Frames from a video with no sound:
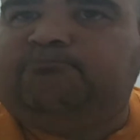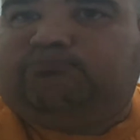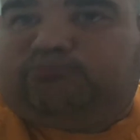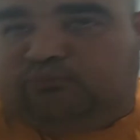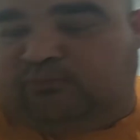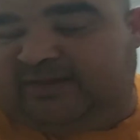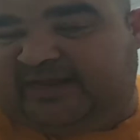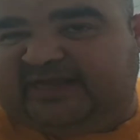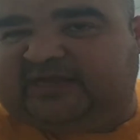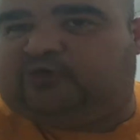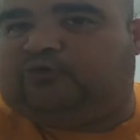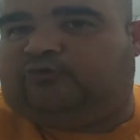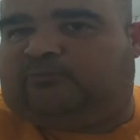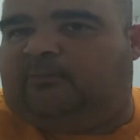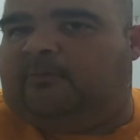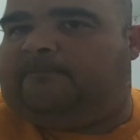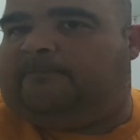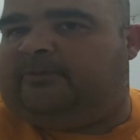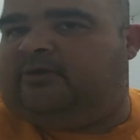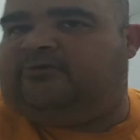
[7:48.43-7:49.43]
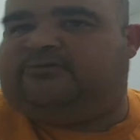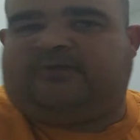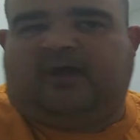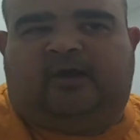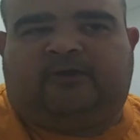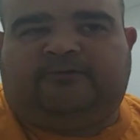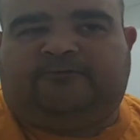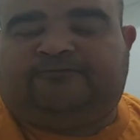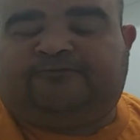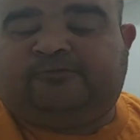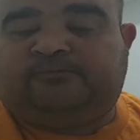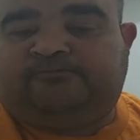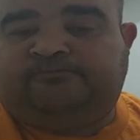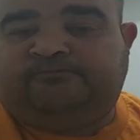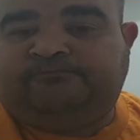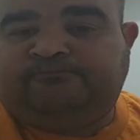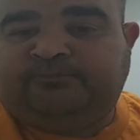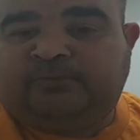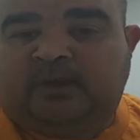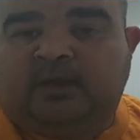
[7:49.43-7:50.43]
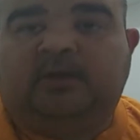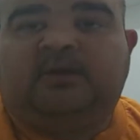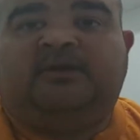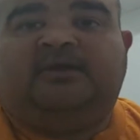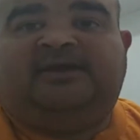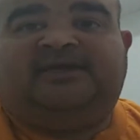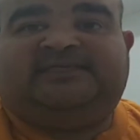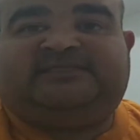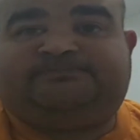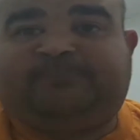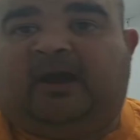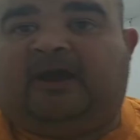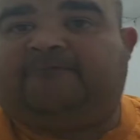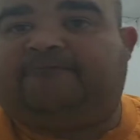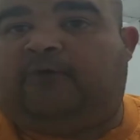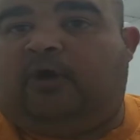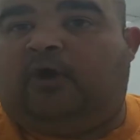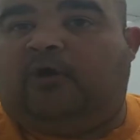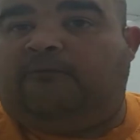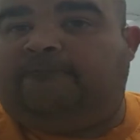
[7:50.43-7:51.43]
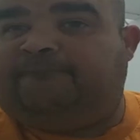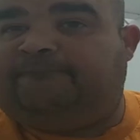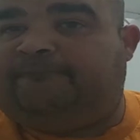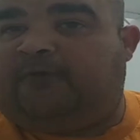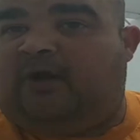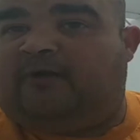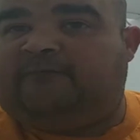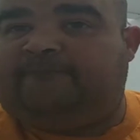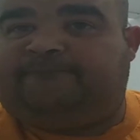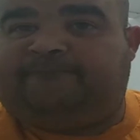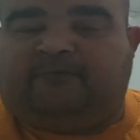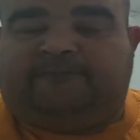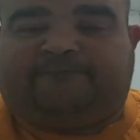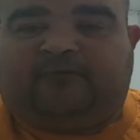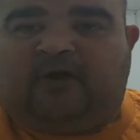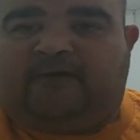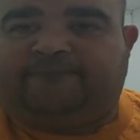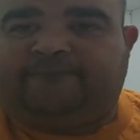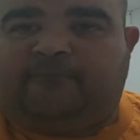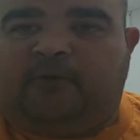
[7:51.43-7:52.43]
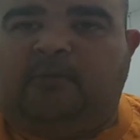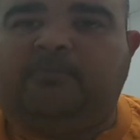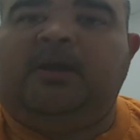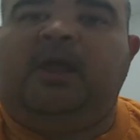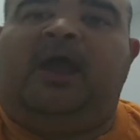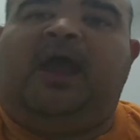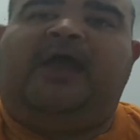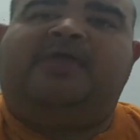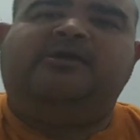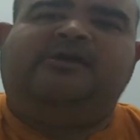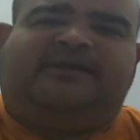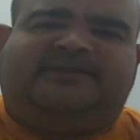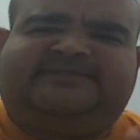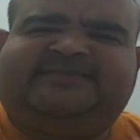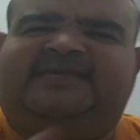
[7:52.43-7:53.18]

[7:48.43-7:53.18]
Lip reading: equal $1 billion. Far From Home, and you can say it's